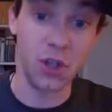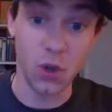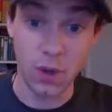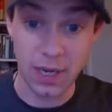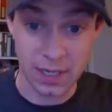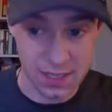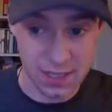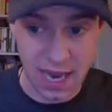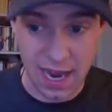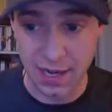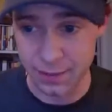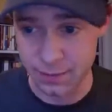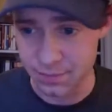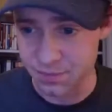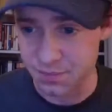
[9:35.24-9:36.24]
and
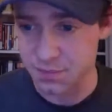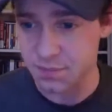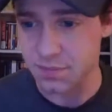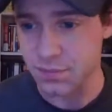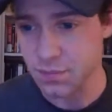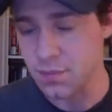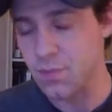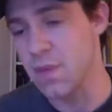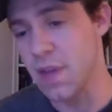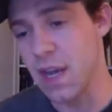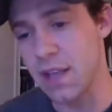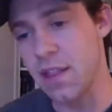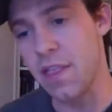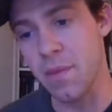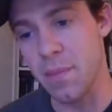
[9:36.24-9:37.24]
exciting. And
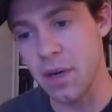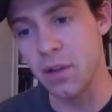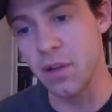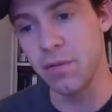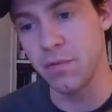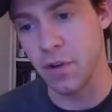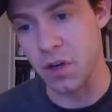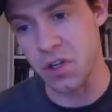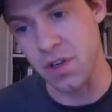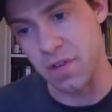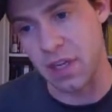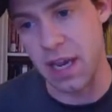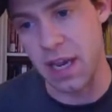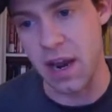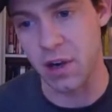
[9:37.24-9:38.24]
then the middle version of the
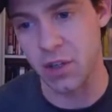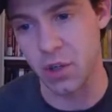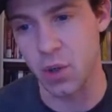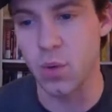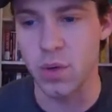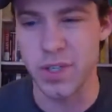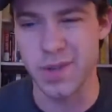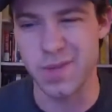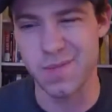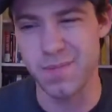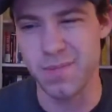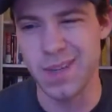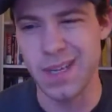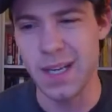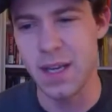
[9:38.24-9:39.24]
character, who was
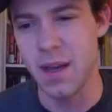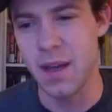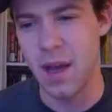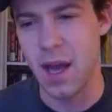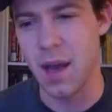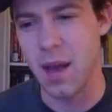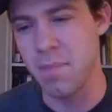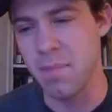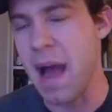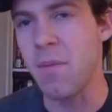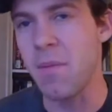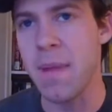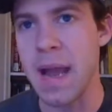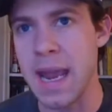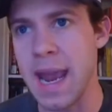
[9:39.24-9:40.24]
about
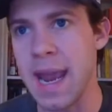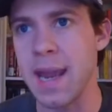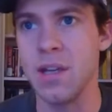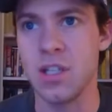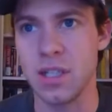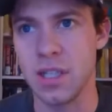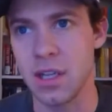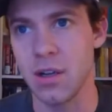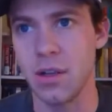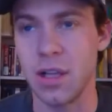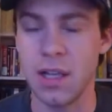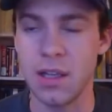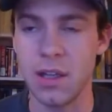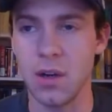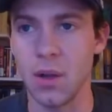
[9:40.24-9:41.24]
my age, a little
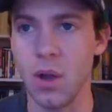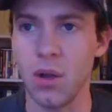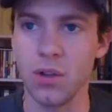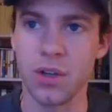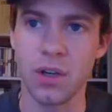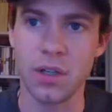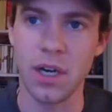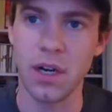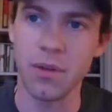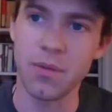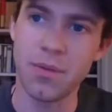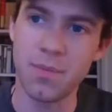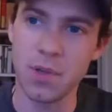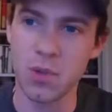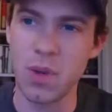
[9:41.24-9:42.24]
older,
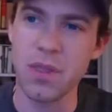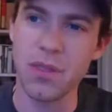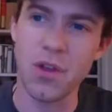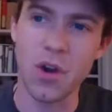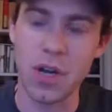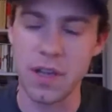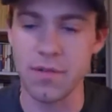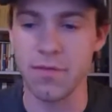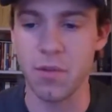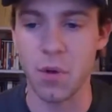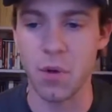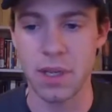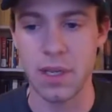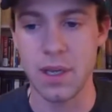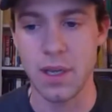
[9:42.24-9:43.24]
between 30 and
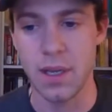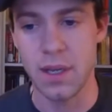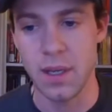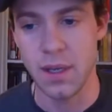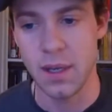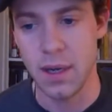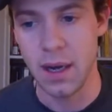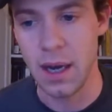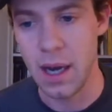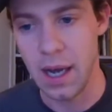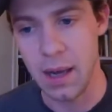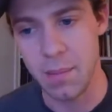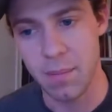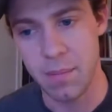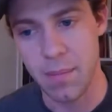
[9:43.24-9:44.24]
40.
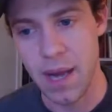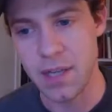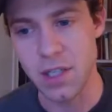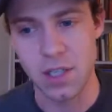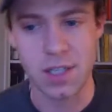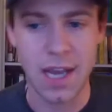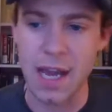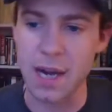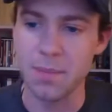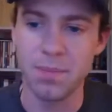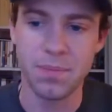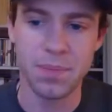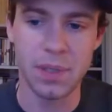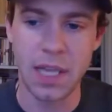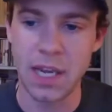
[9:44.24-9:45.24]
I just kind of
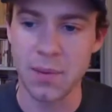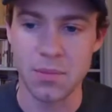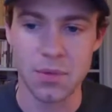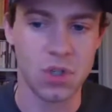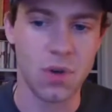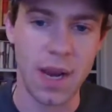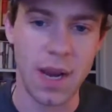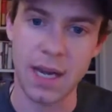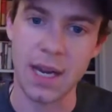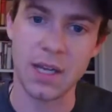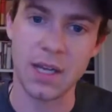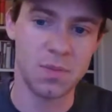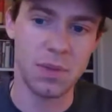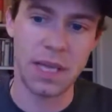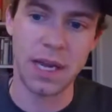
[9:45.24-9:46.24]
played him straight. I
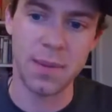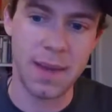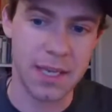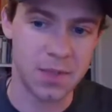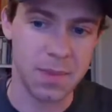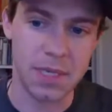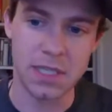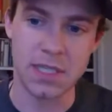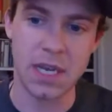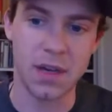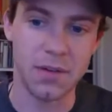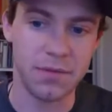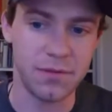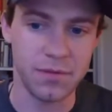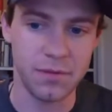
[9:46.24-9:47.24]
just played him as
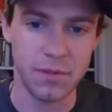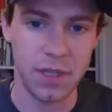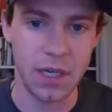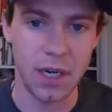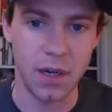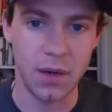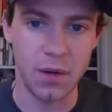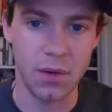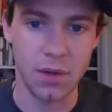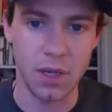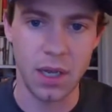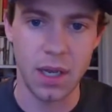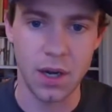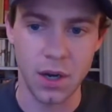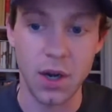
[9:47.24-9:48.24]
myself,
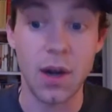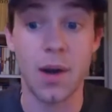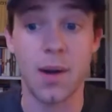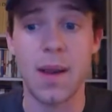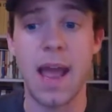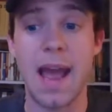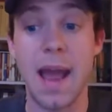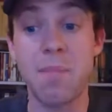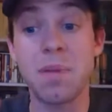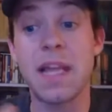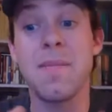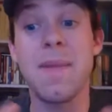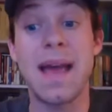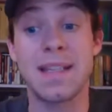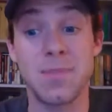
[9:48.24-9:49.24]
or I played
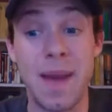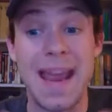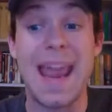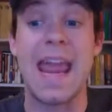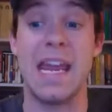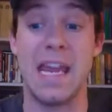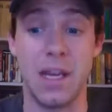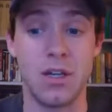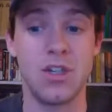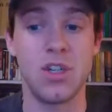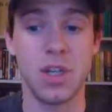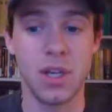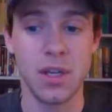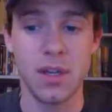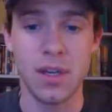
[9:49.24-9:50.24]
him as my age.
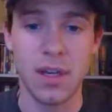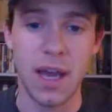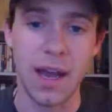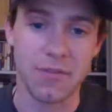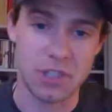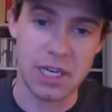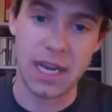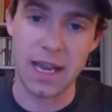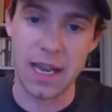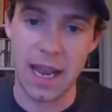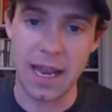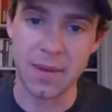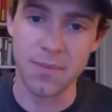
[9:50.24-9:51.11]
Obviously, I